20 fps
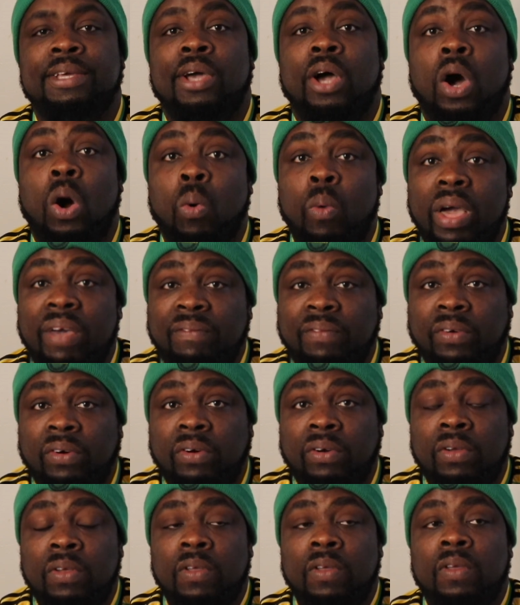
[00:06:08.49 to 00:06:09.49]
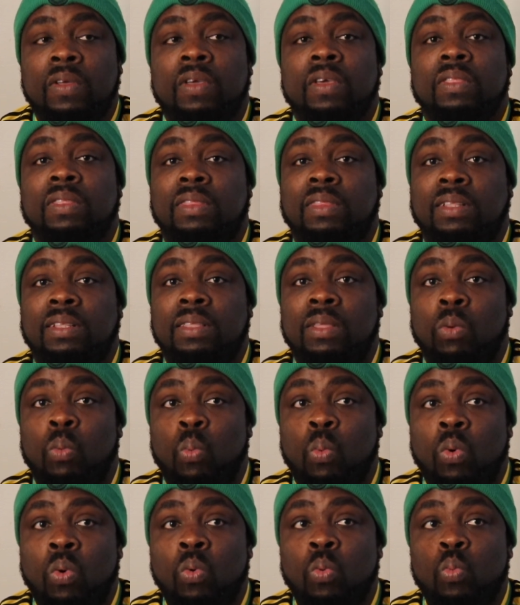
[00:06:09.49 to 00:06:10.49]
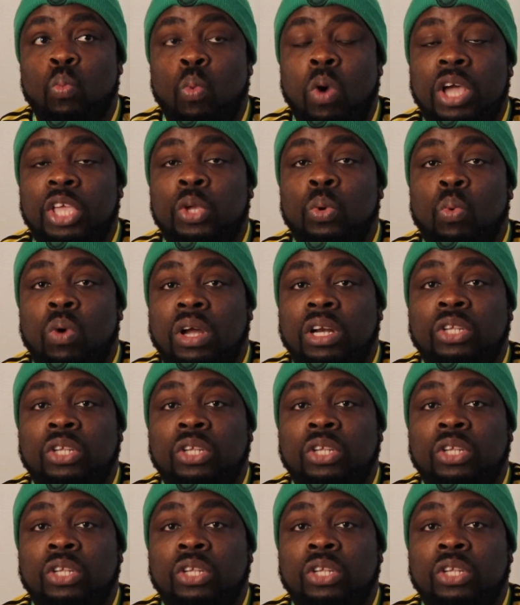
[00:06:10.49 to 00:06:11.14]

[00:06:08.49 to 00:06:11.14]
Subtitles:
However, what you want